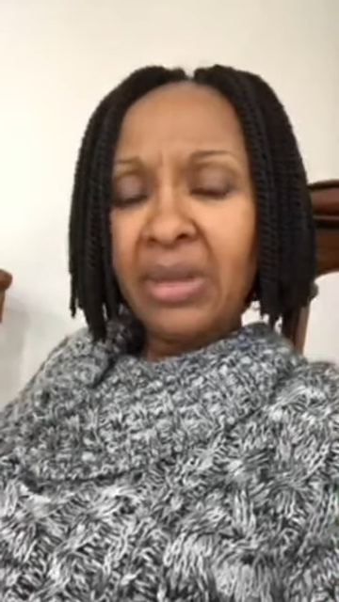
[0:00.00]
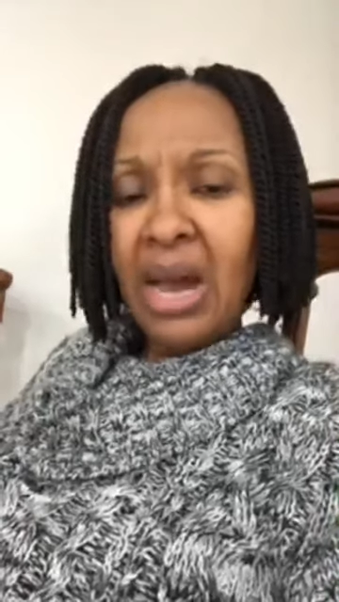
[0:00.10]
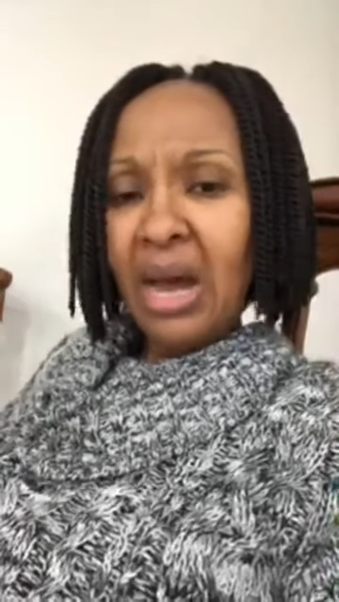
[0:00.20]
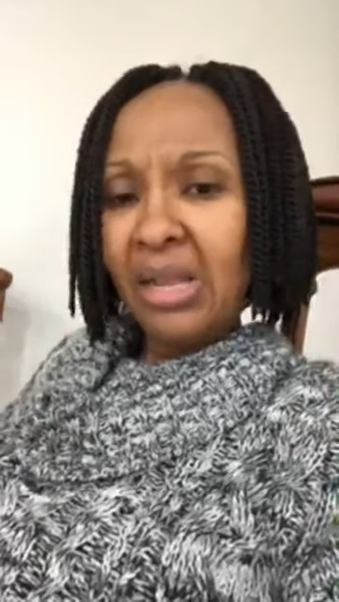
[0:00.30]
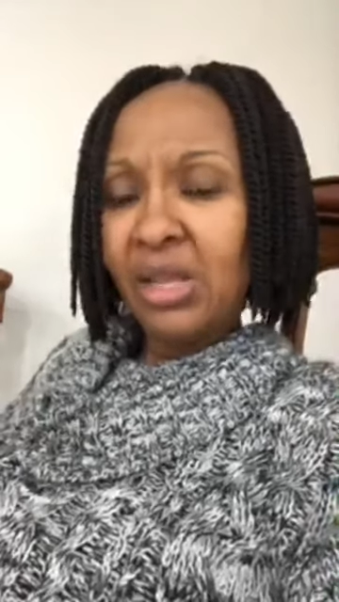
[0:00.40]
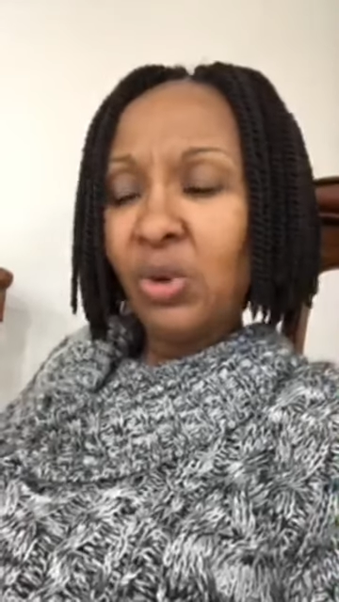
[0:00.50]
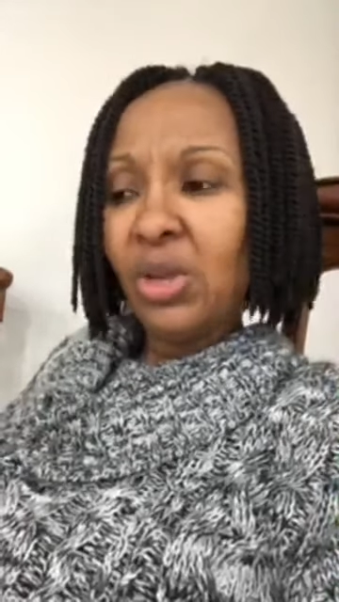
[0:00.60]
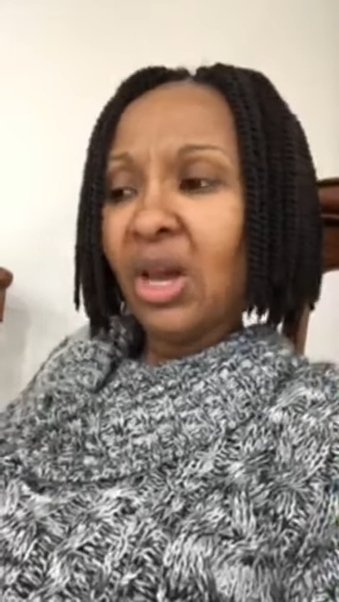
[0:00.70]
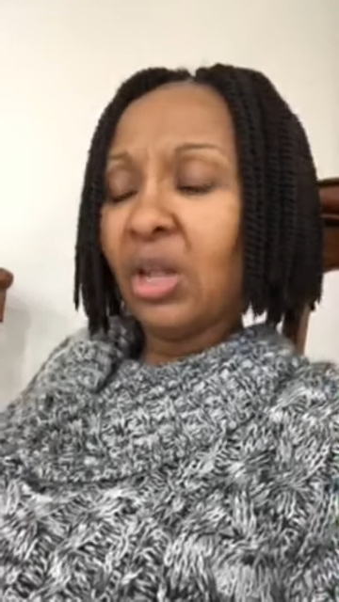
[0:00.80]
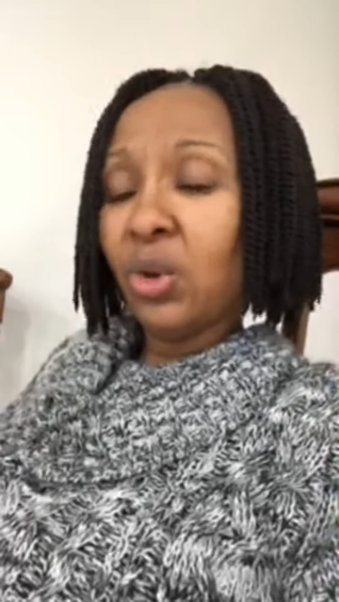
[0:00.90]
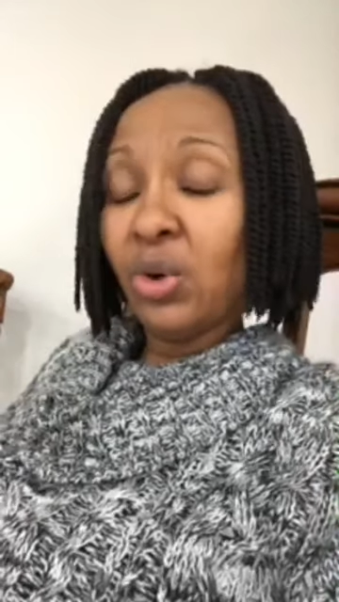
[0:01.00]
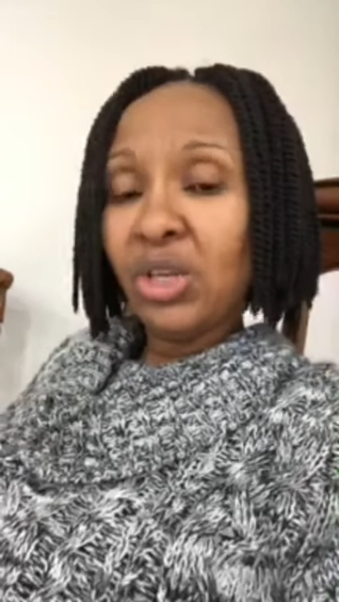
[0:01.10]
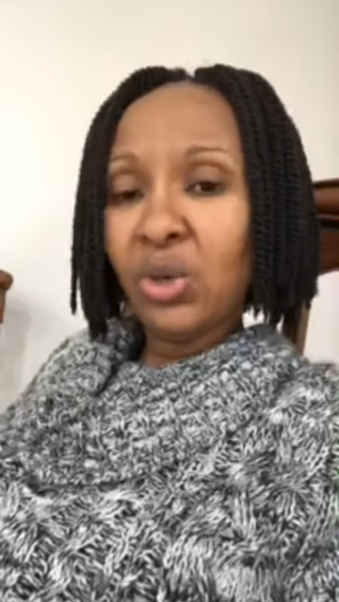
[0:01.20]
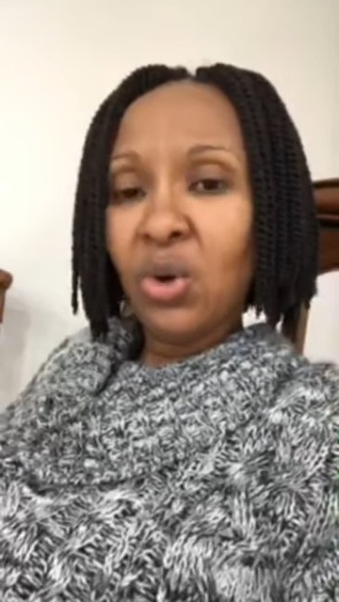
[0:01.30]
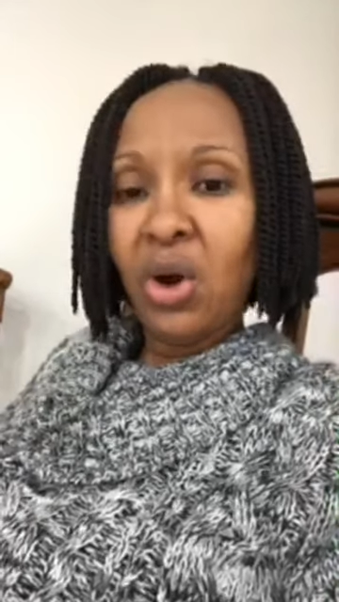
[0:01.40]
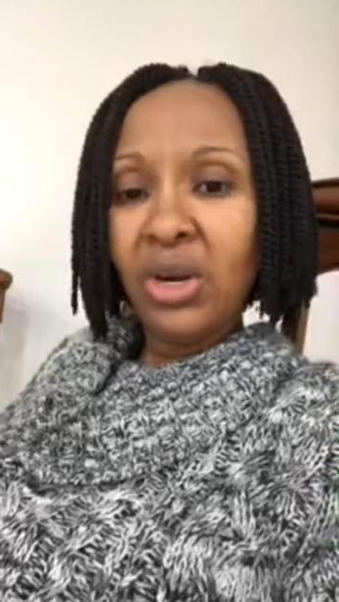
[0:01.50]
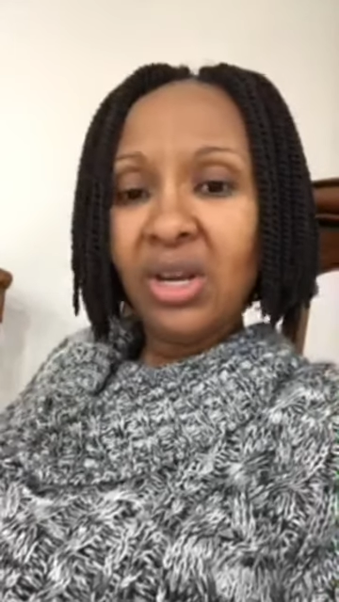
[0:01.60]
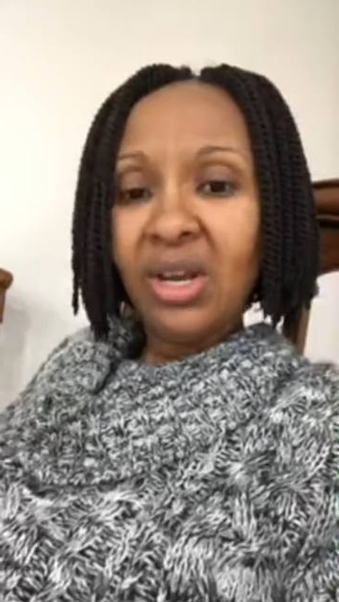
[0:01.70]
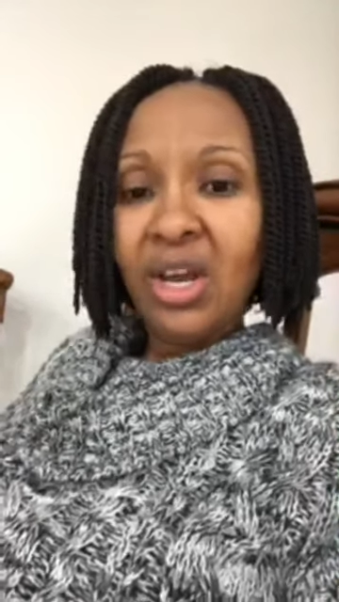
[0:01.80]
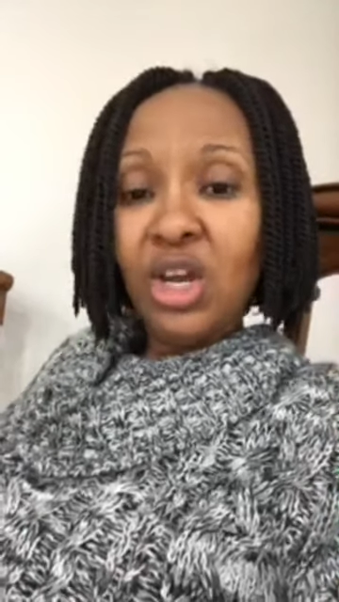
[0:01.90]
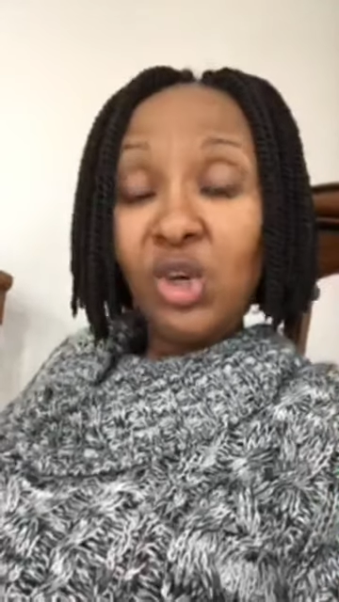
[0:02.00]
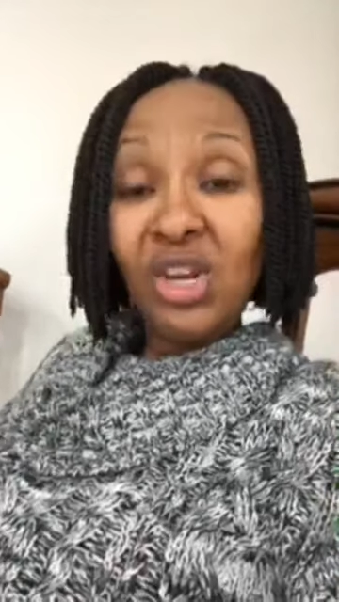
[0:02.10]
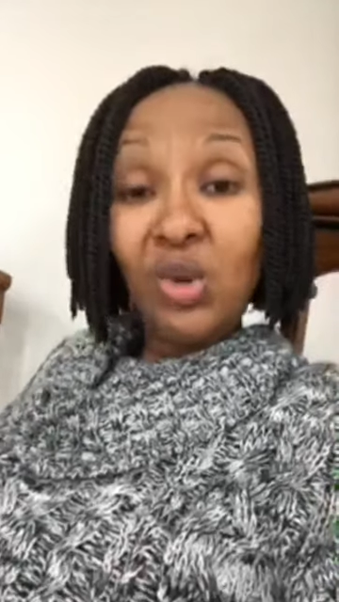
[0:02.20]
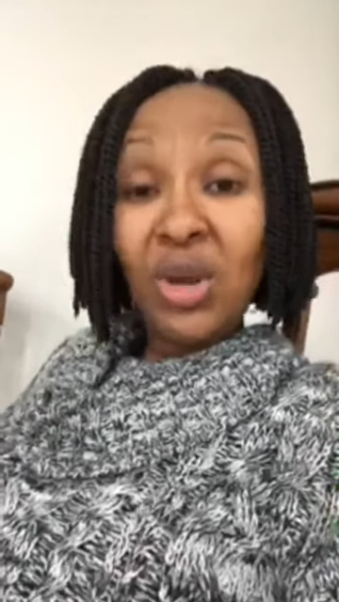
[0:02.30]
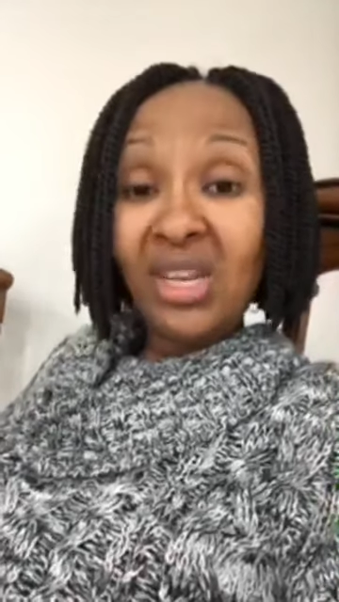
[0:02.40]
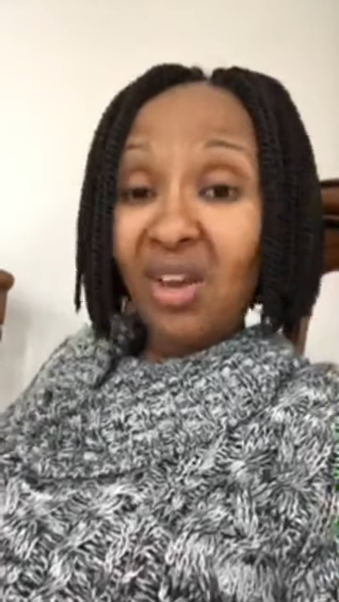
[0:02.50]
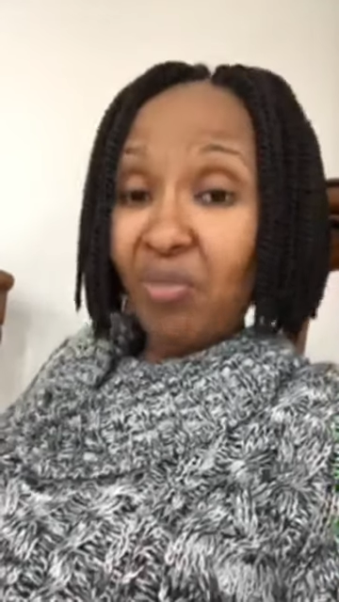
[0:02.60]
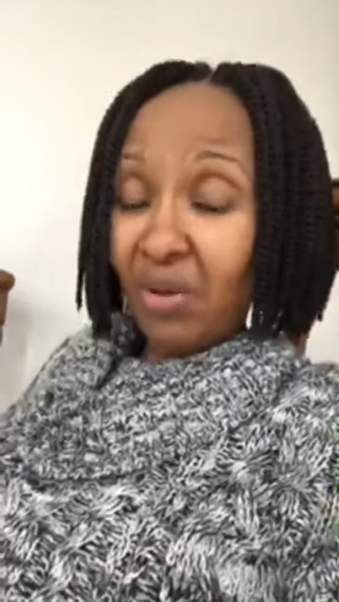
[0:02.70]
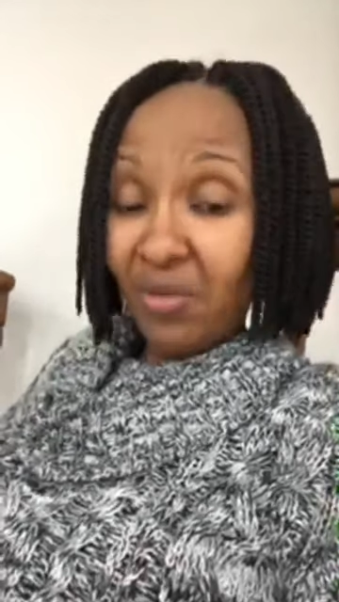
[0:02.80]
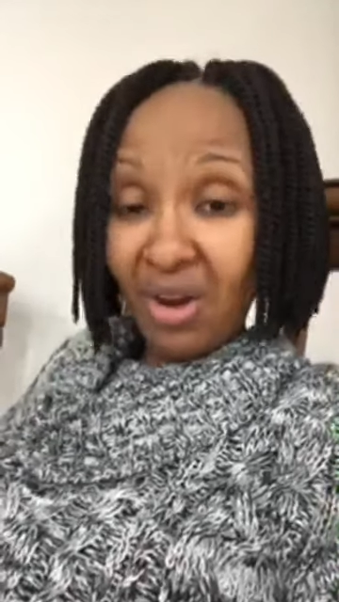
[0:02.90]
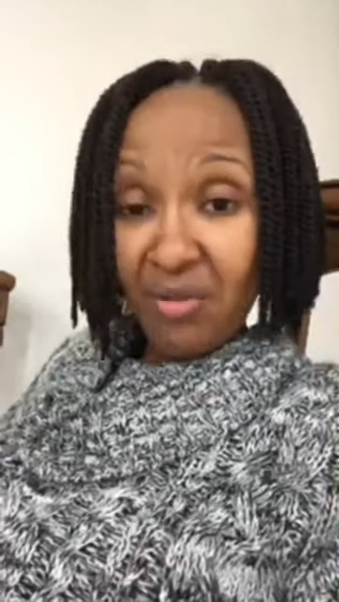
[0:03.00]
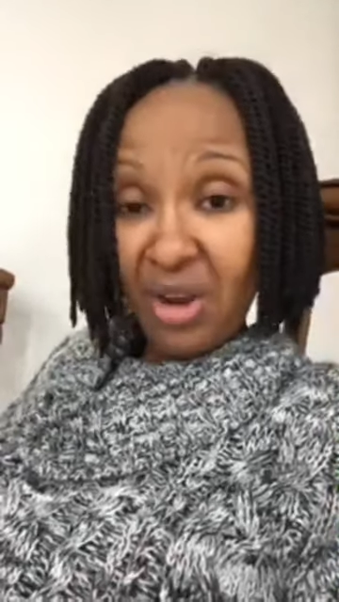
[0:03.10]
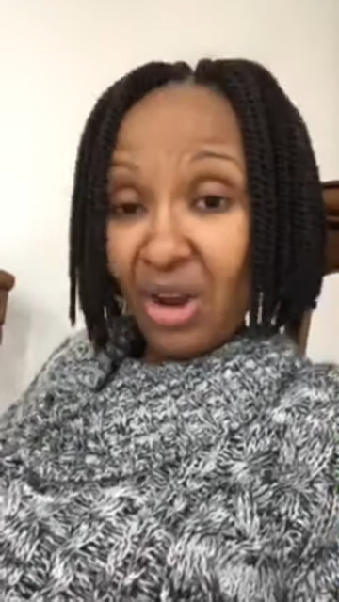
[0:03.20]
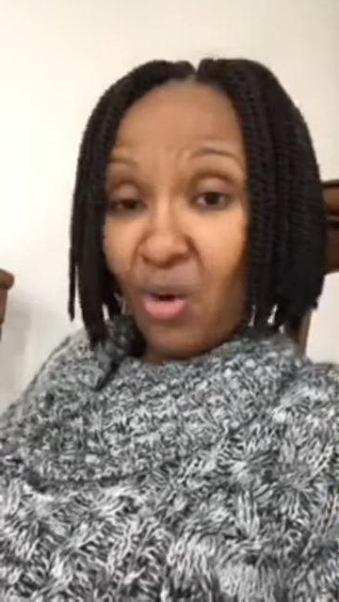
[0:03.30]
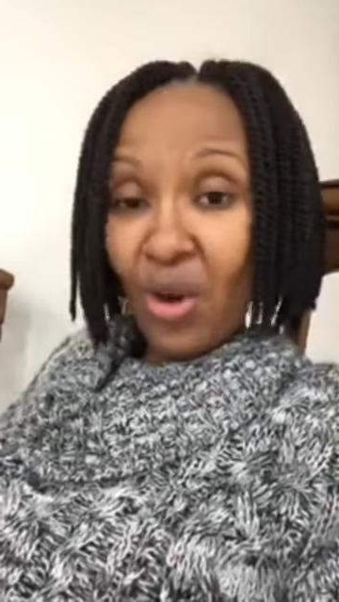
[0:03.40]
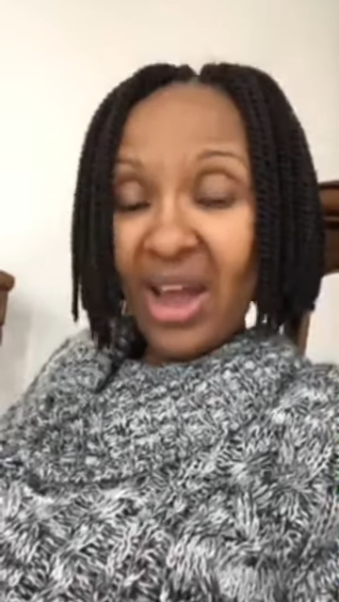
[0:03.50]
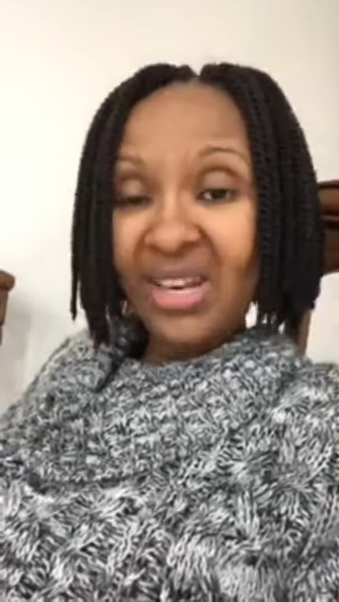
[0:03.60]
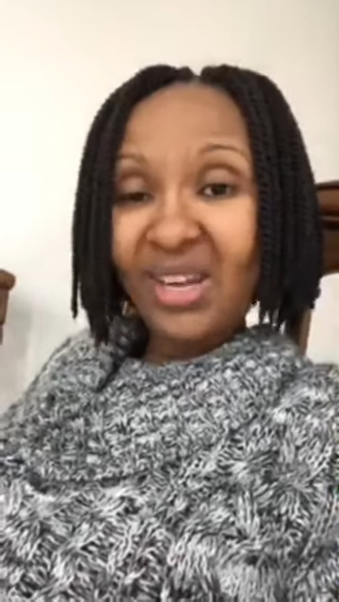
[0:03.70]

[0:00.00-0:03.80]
Hallelujah. Glory to God. Today you guys have been very, very quiet.